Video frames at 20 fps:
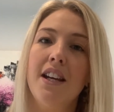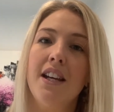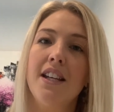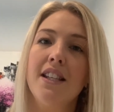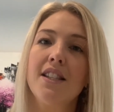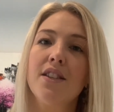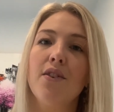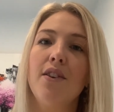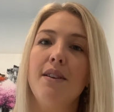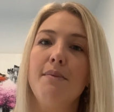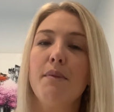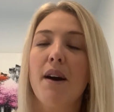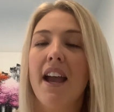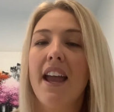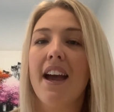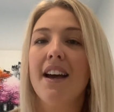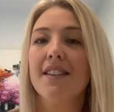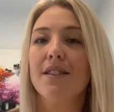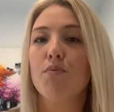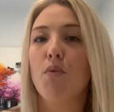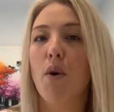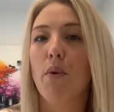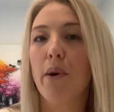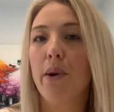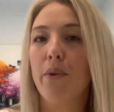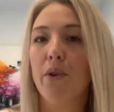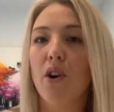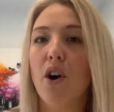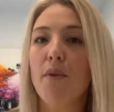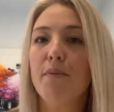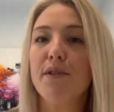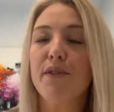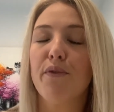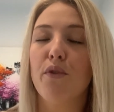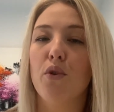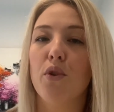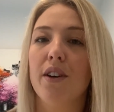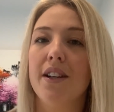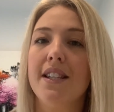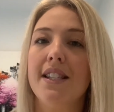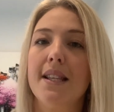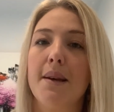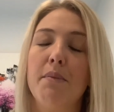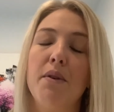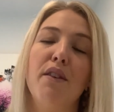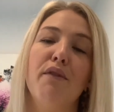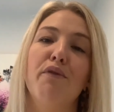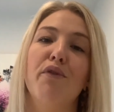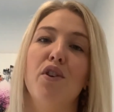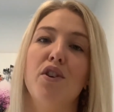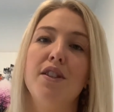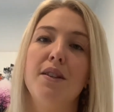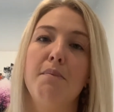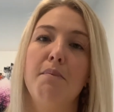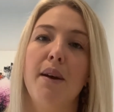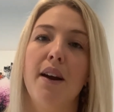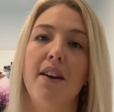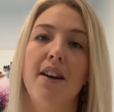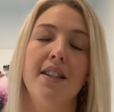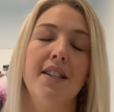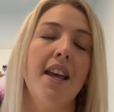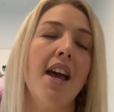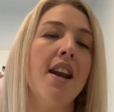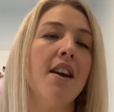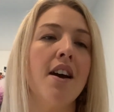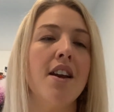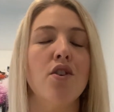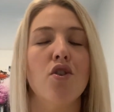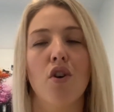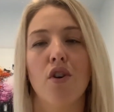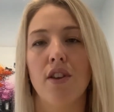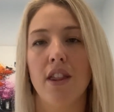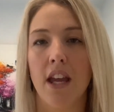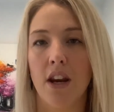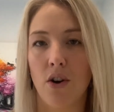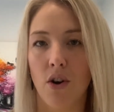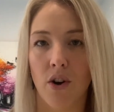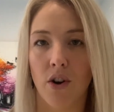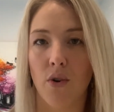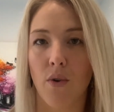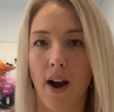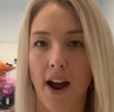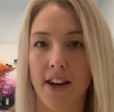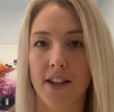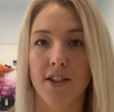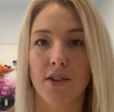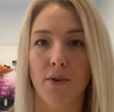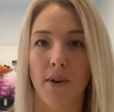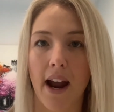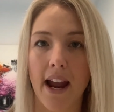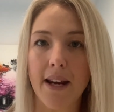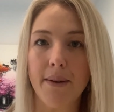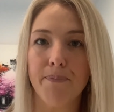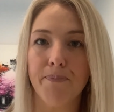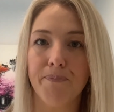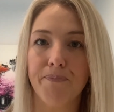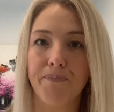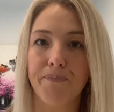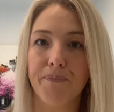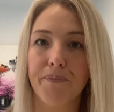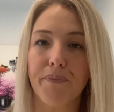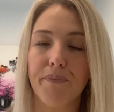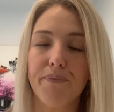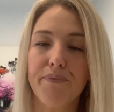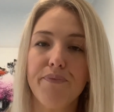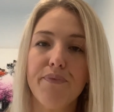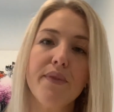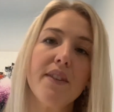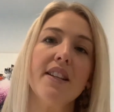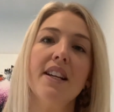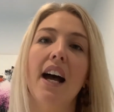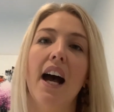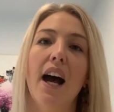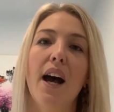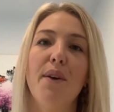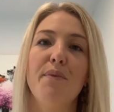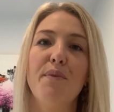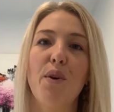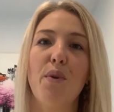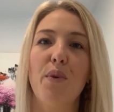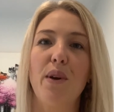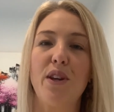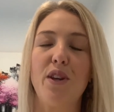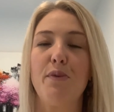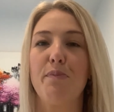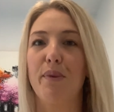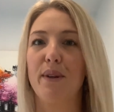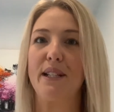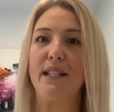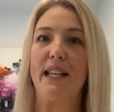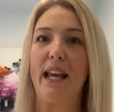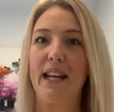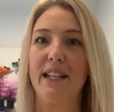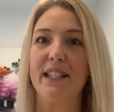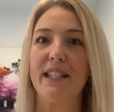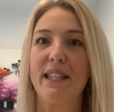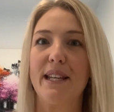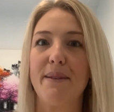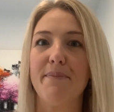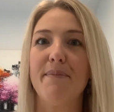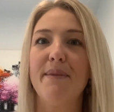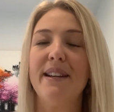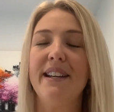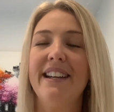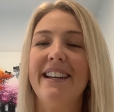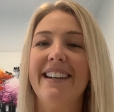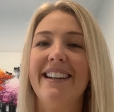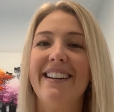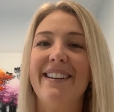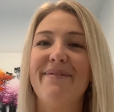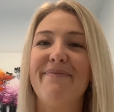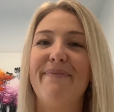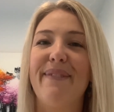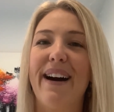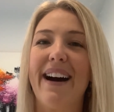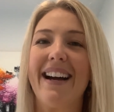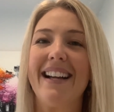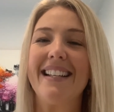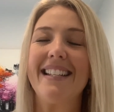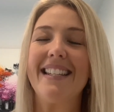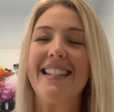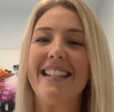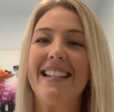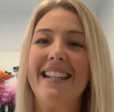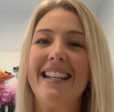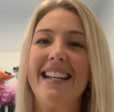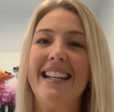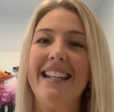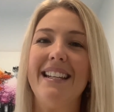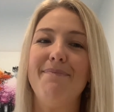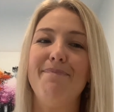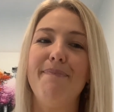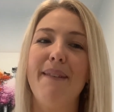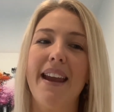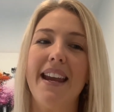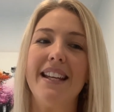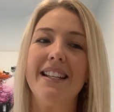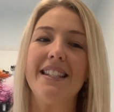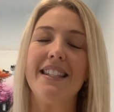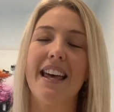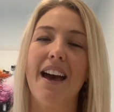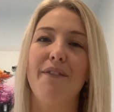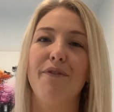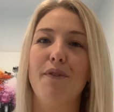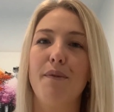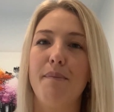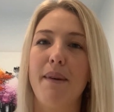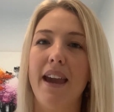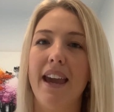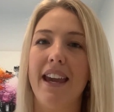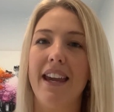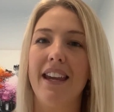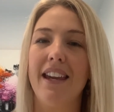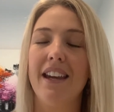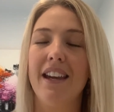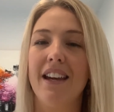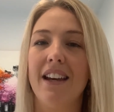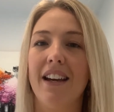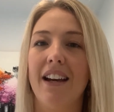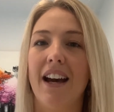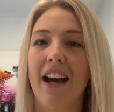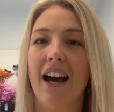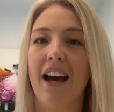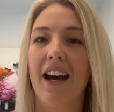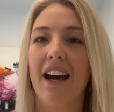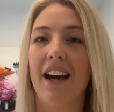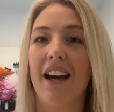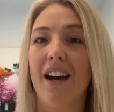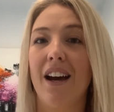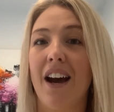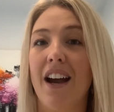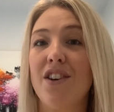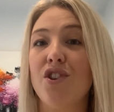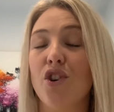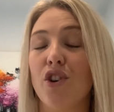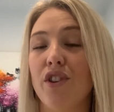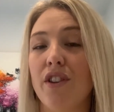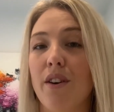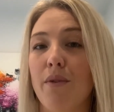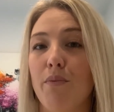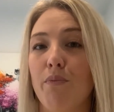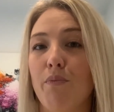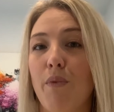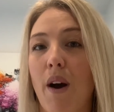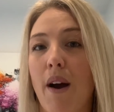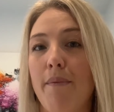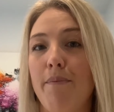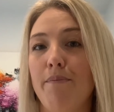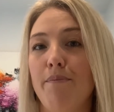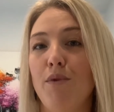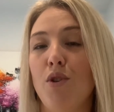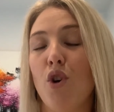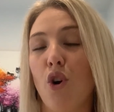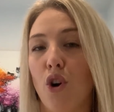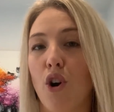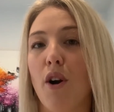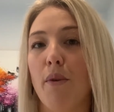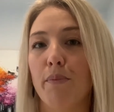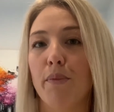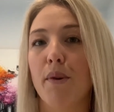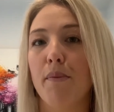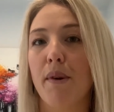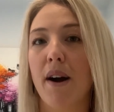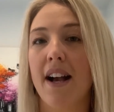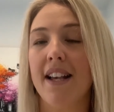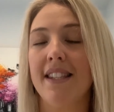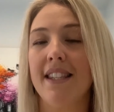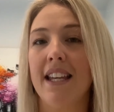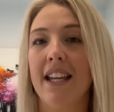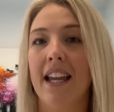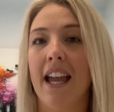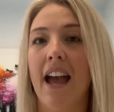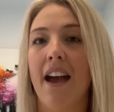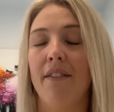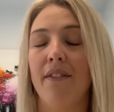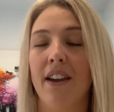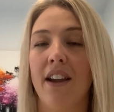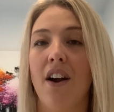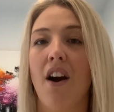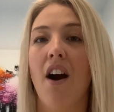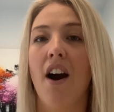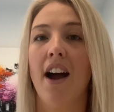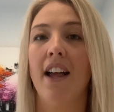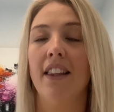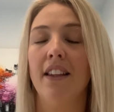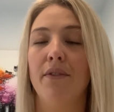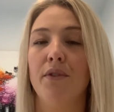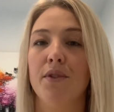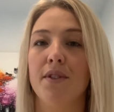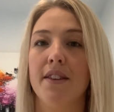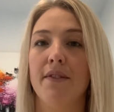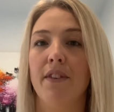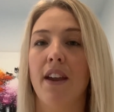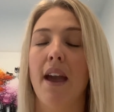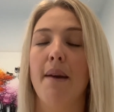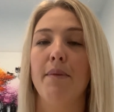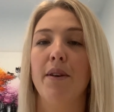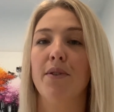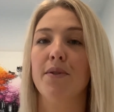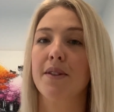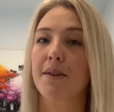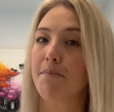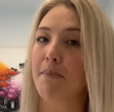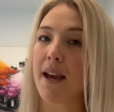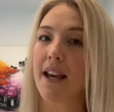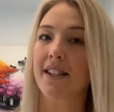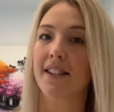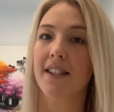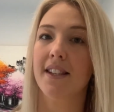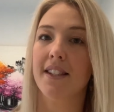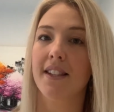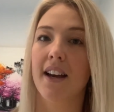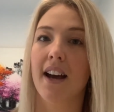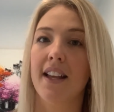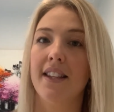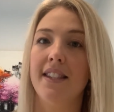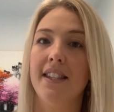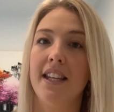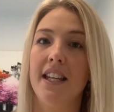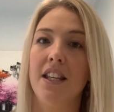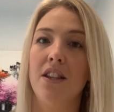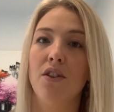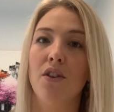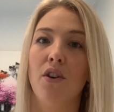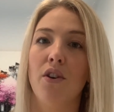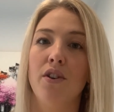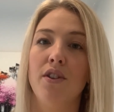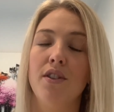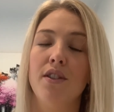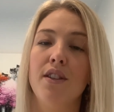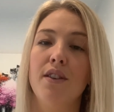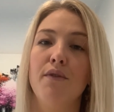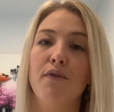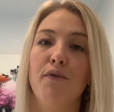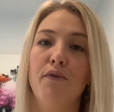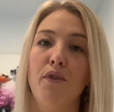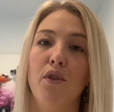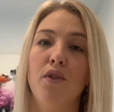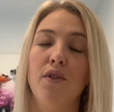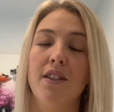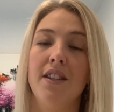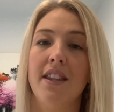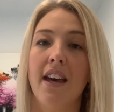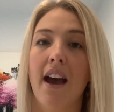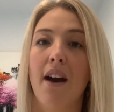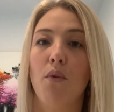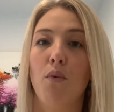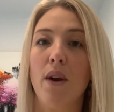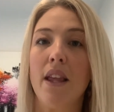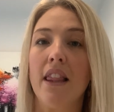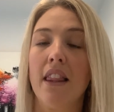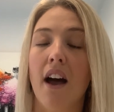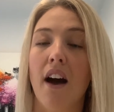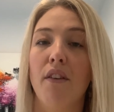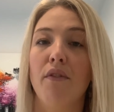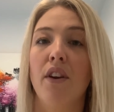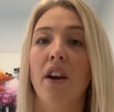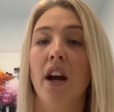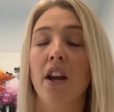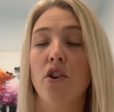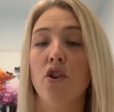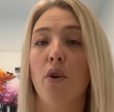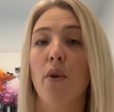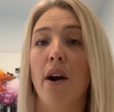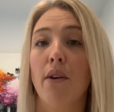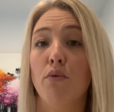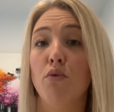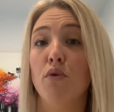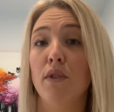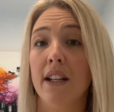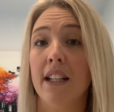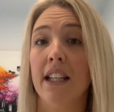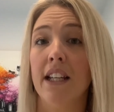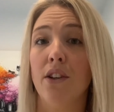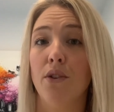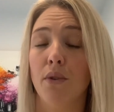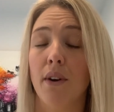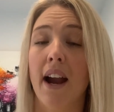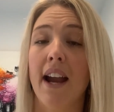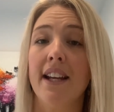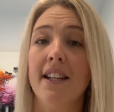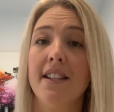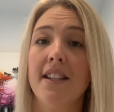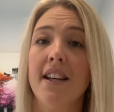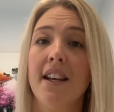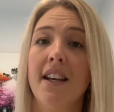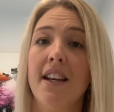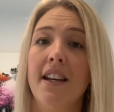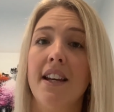So in my house, what we would opt for is some of the frozen berries, and I know they're not quite as great when you present them, but it means that for me, I know that I'm not compromising having high levels of chemicals and pesticides in those foods that we love and I know are really great